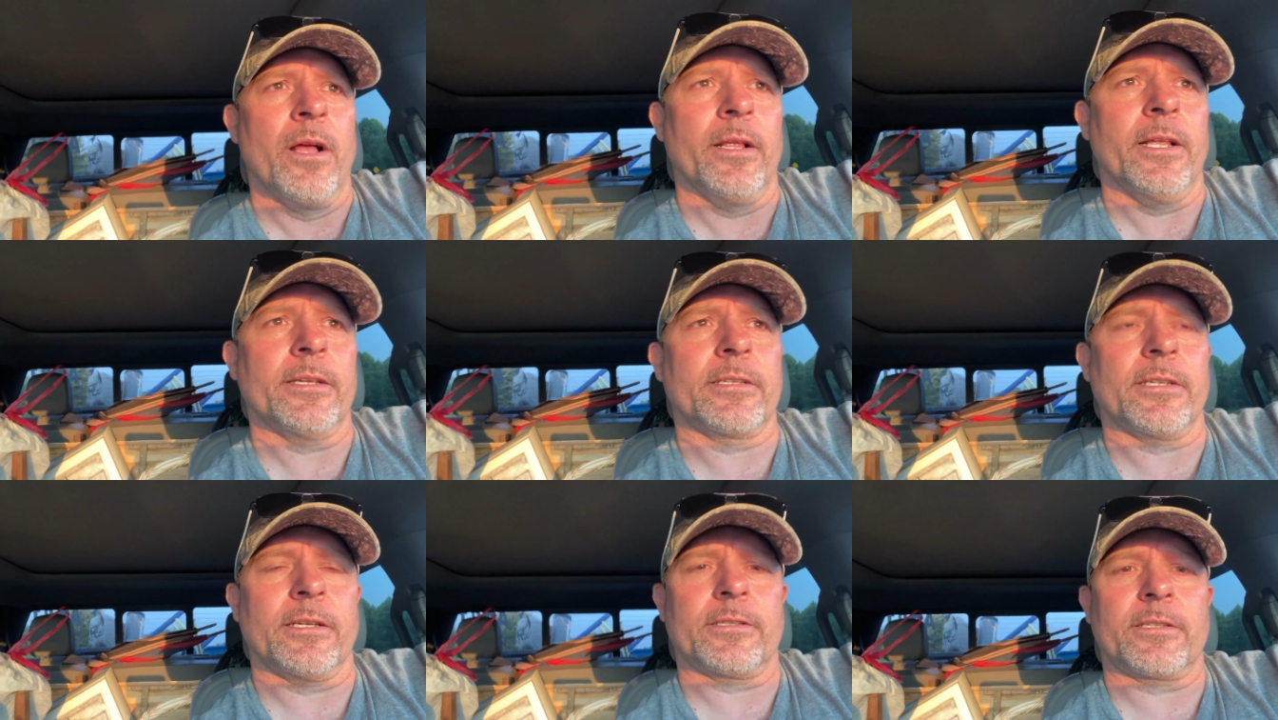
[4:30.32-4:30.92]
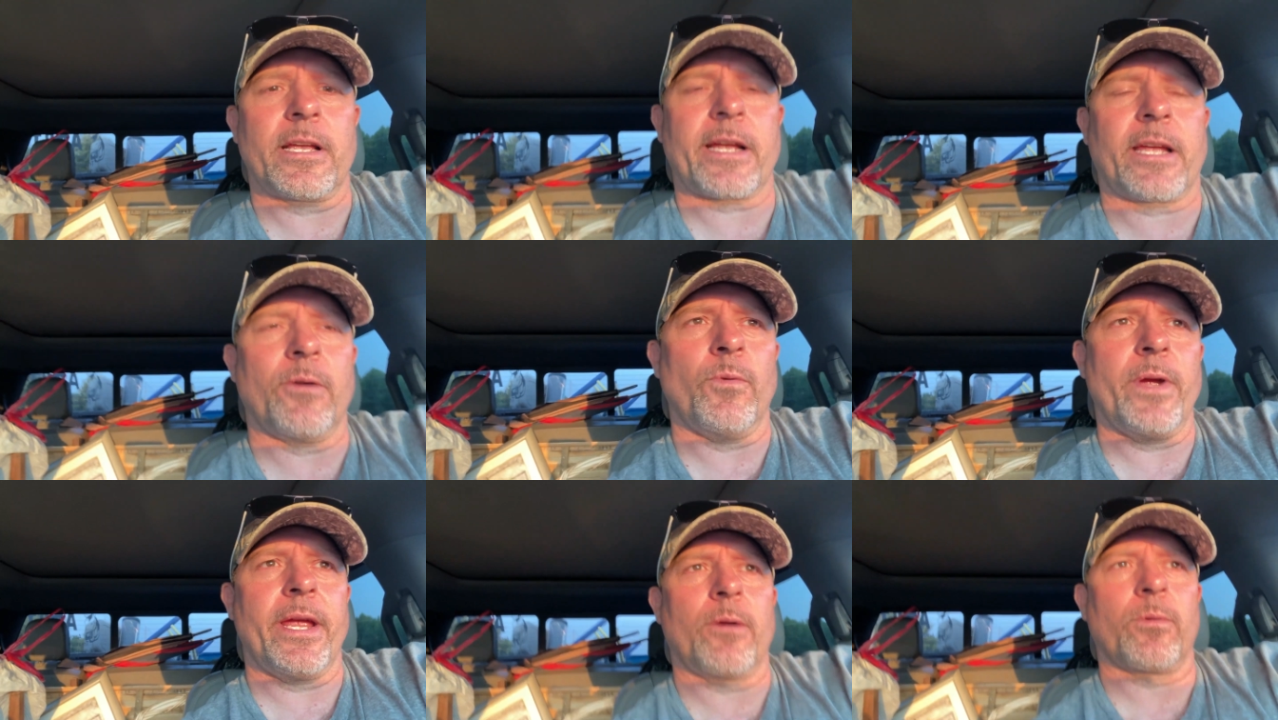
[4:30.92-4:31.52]
this is the second
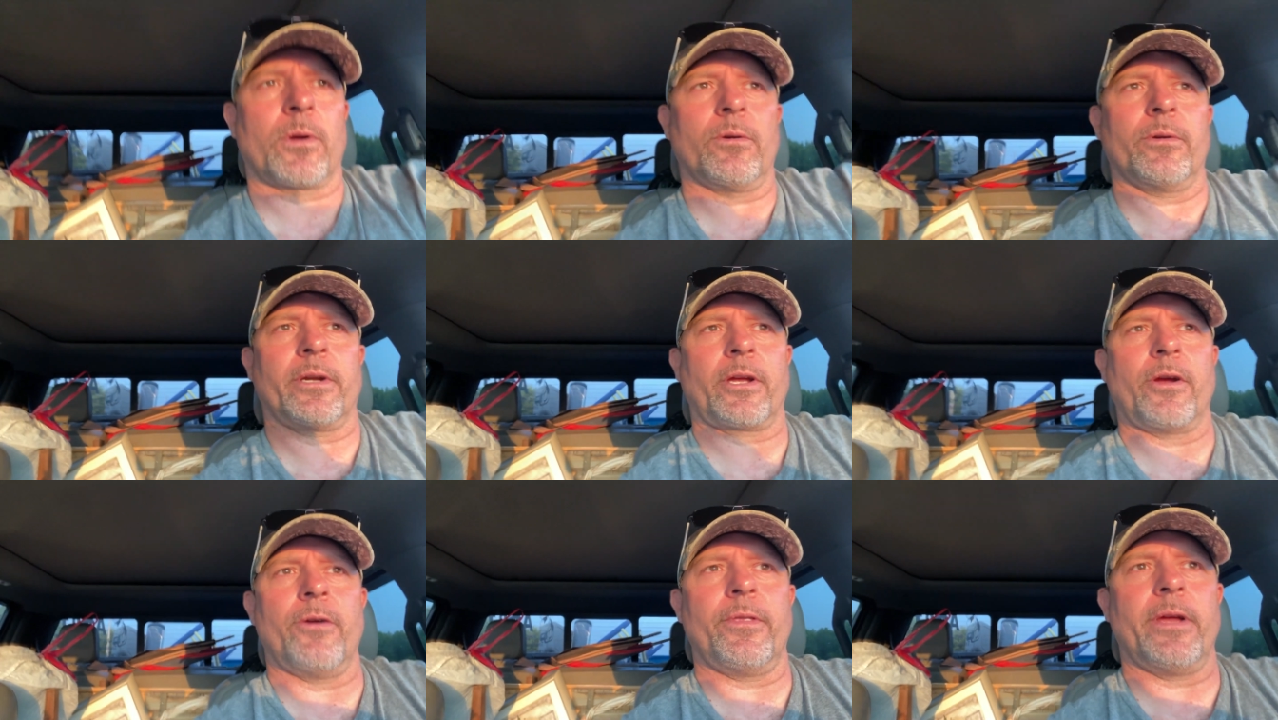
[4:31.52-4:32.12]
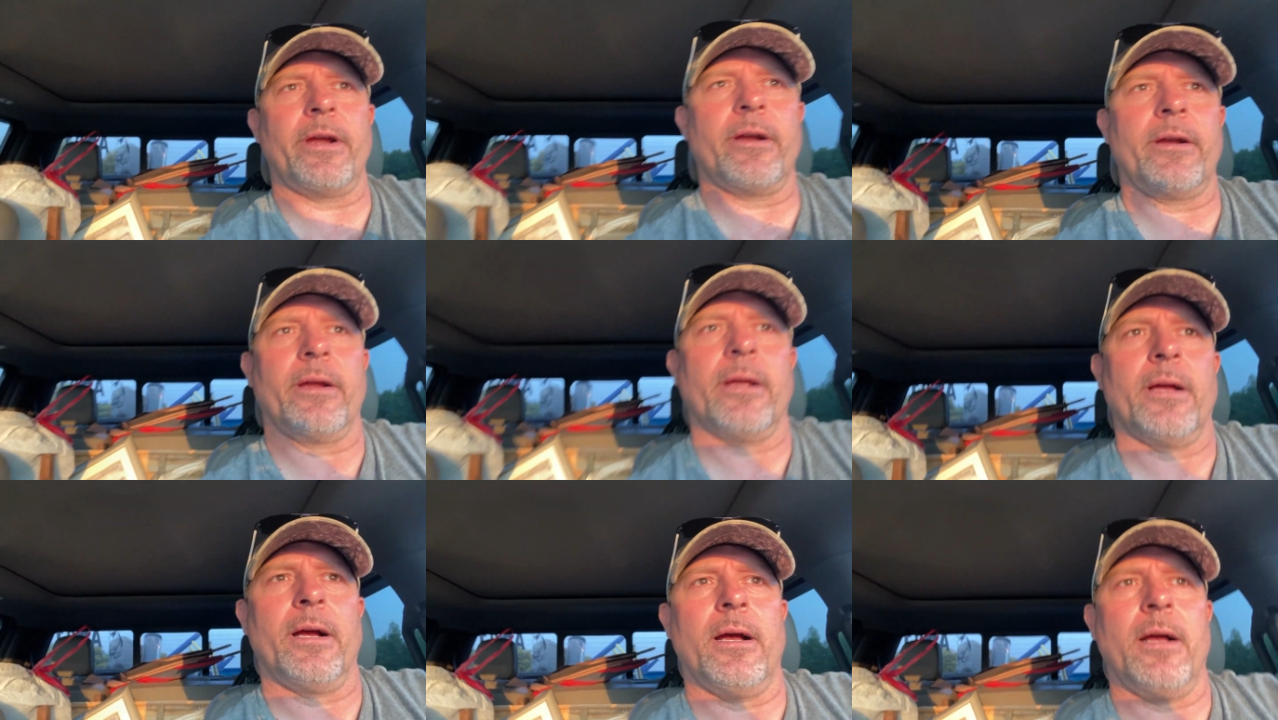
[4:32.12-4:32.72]
week we're gonna go there.
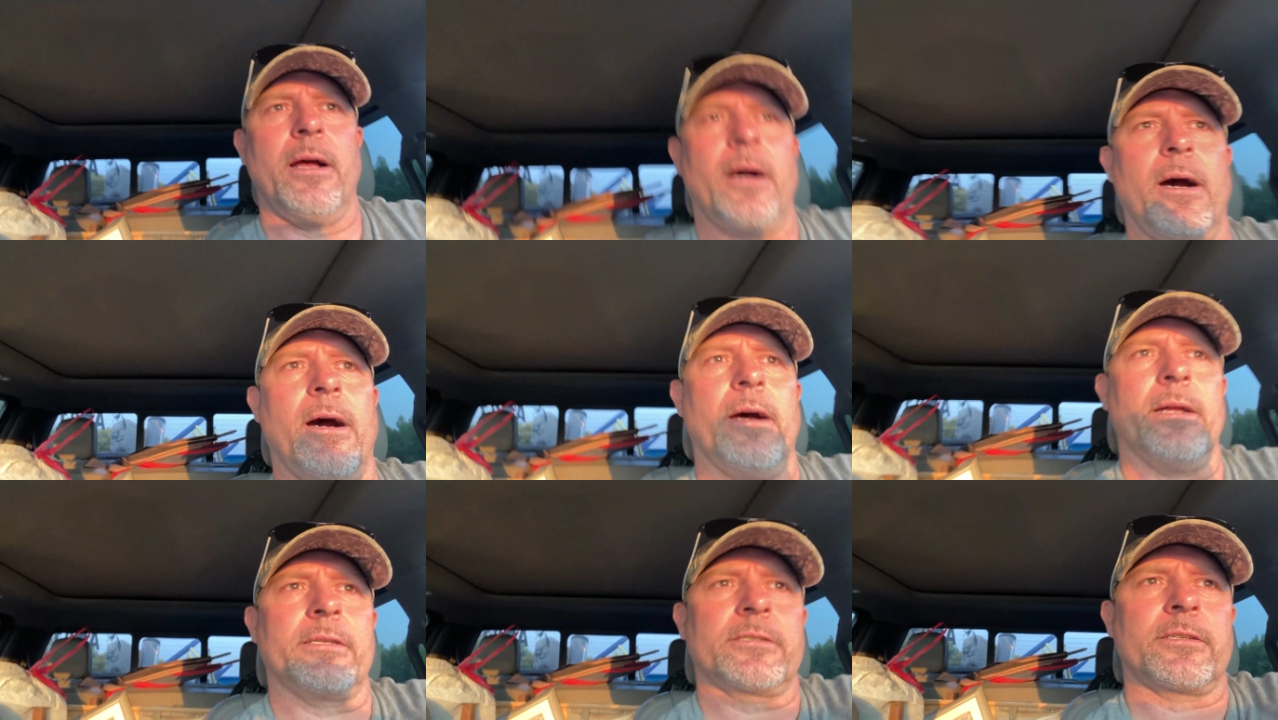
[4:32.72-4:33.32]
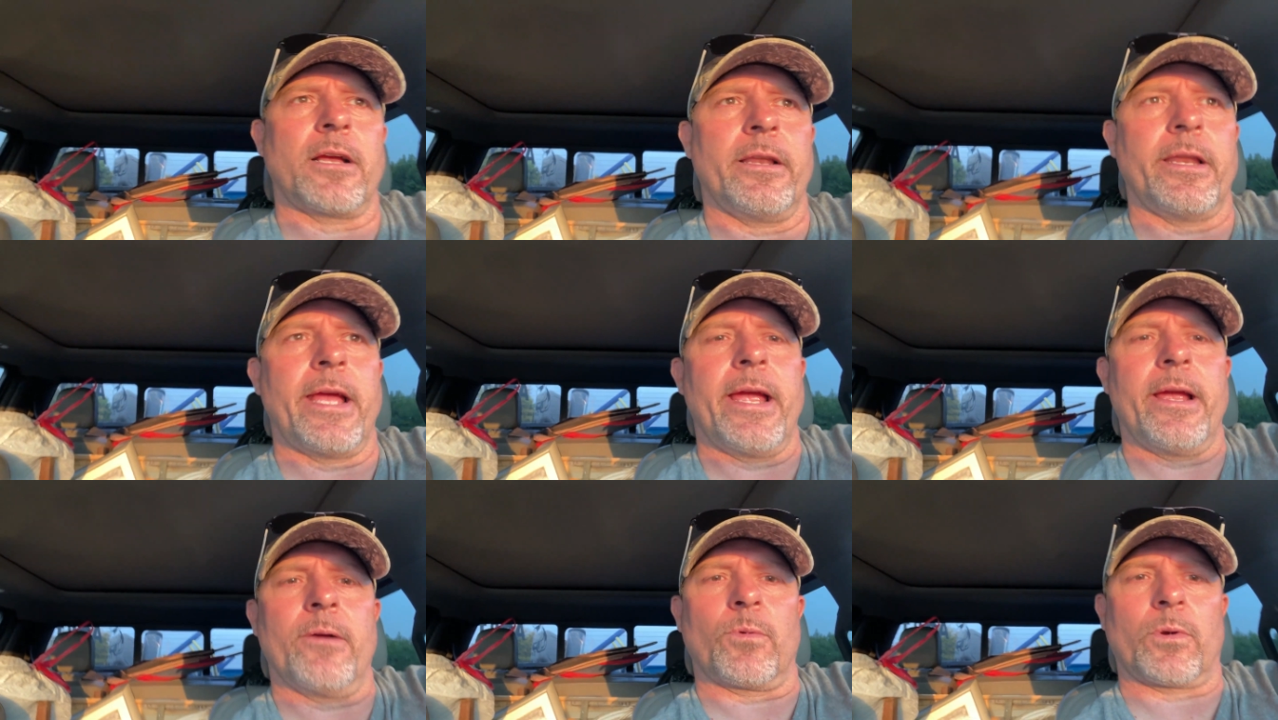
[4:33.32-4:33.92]
Uh, it's
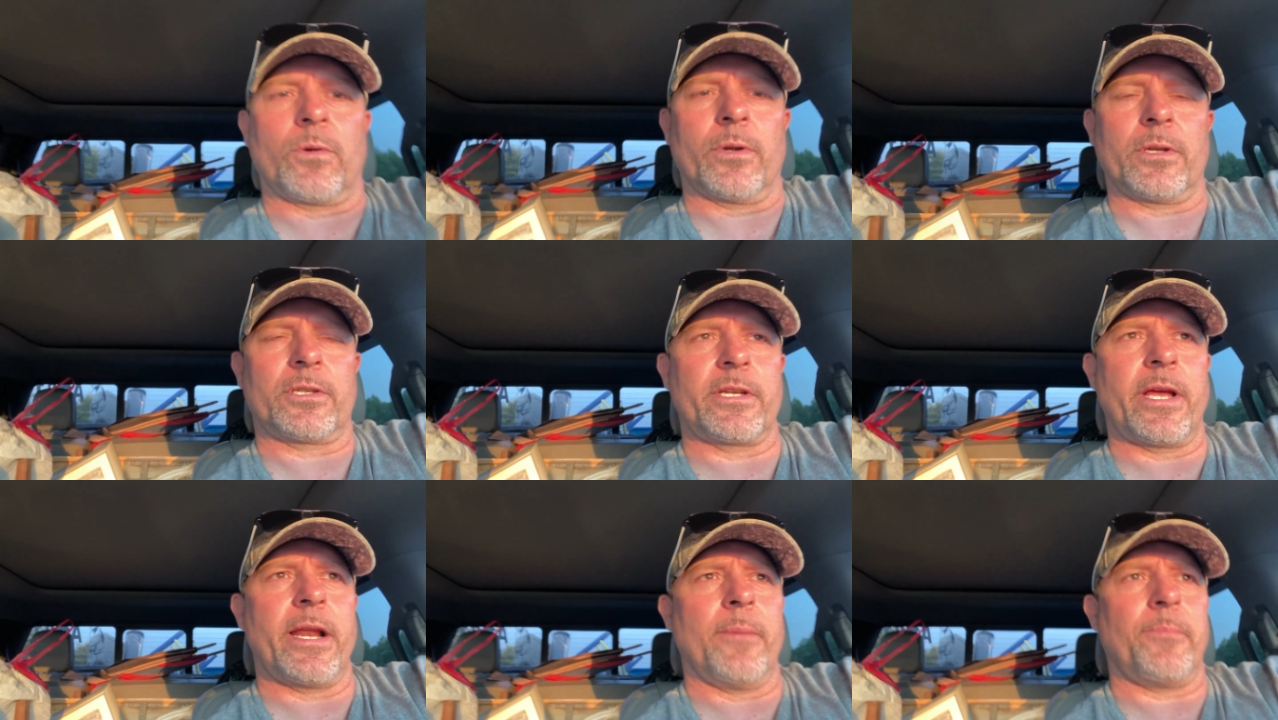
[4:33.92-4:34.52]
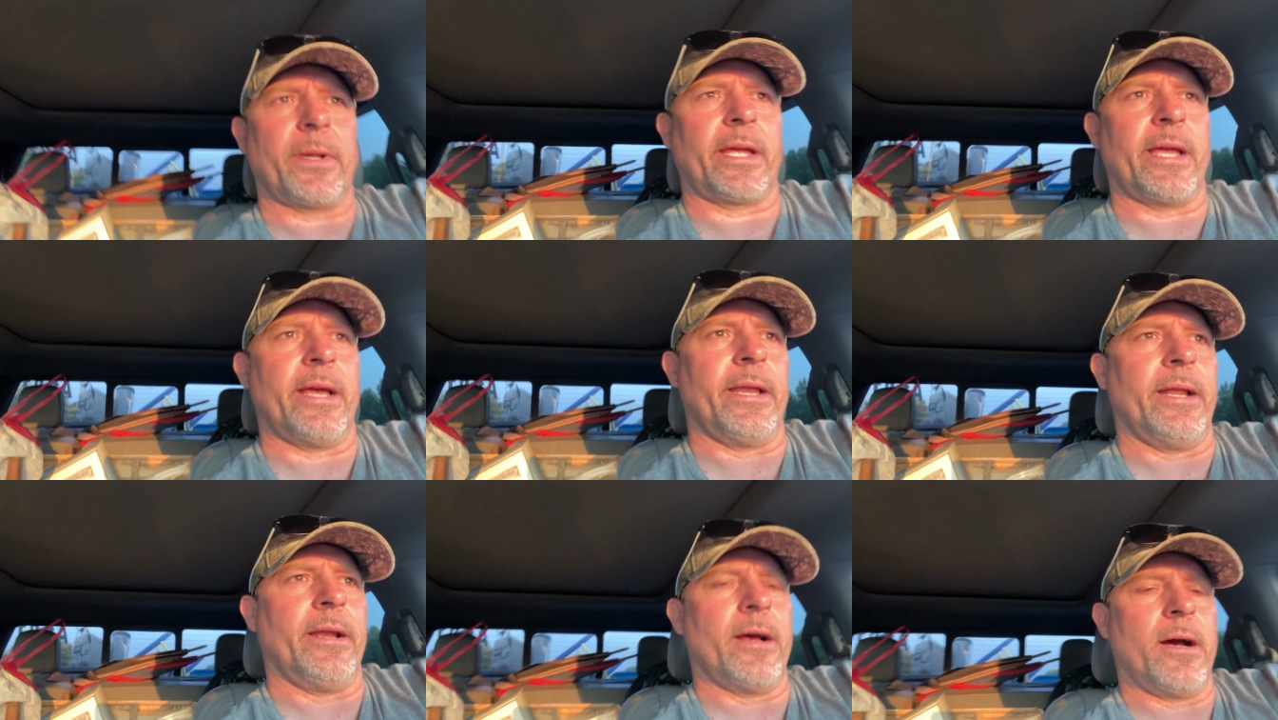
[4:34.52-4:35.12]
Sunday, and we're gonna set up again and